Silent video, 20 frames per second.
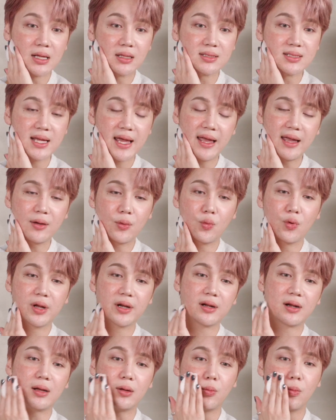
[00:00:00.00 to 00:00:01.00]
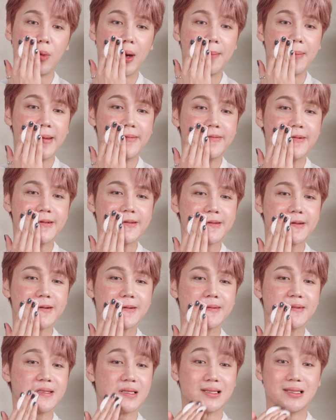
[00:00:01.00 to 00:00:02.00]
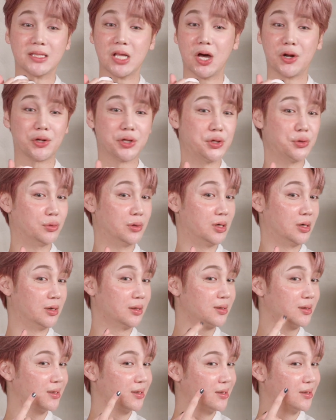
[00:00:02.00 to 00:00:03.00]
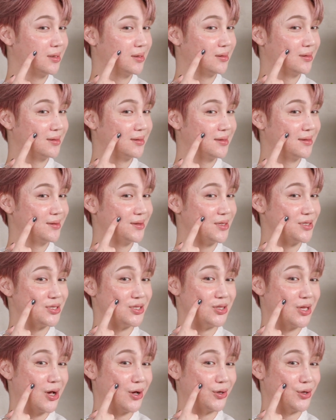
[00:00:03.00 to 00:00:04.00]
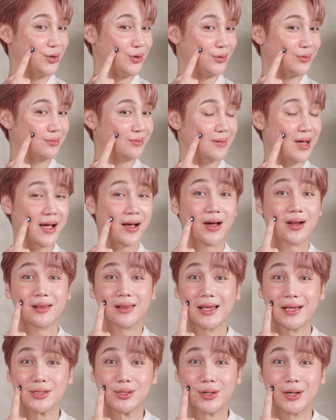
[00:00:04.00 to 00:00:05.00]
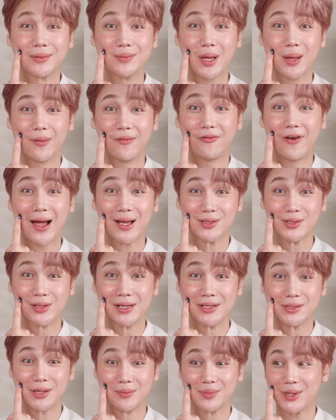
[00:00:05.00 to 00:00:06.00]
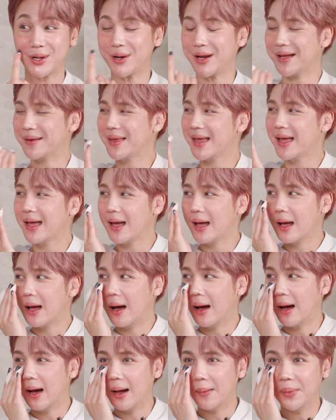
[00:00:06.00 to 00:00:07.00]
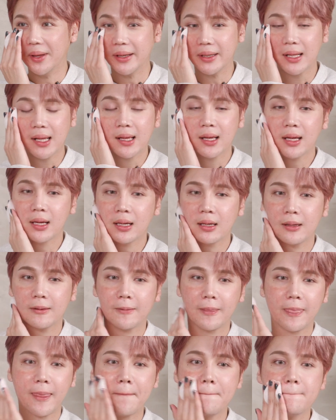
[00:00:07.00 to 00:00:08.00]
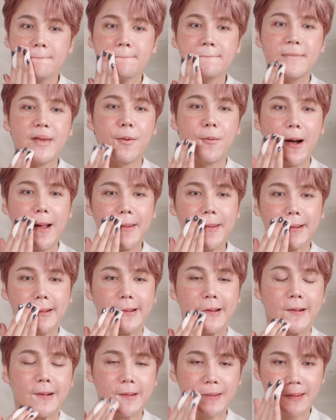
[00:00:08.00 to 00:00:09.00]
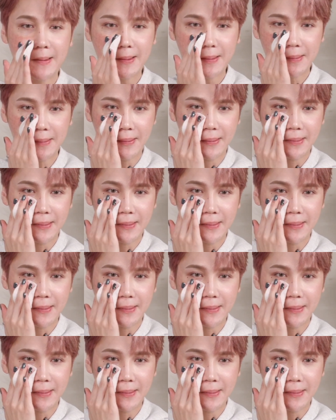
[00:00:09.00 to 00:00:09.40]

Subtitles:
I'll take one and I'll wipe my face down. This is not a cute look. This is not cute. Right, I got a laser. A fractal laser. I'm sorry. But you wipe it down,